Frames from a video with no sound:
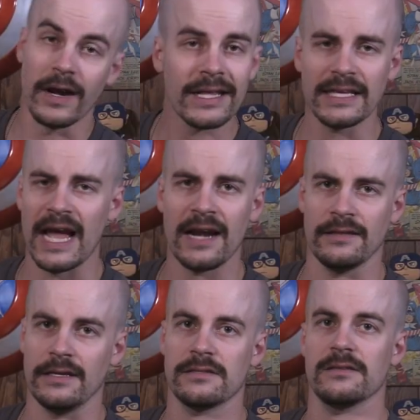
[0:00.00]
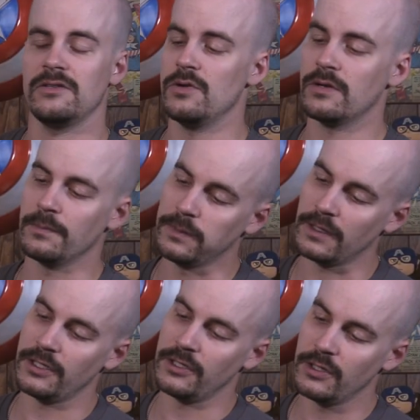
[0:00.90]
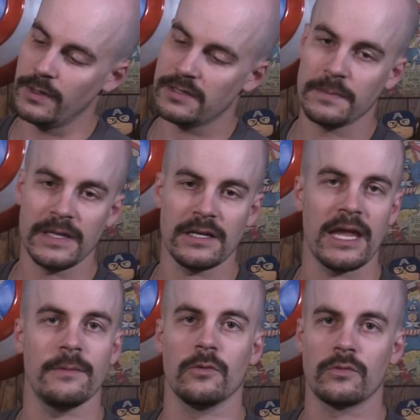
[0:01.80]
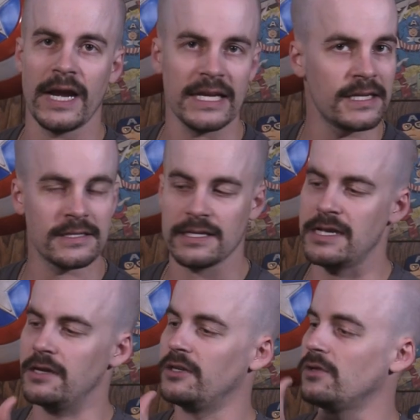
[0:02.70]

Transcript: directly out of this. So you can plug your USB cable right into here.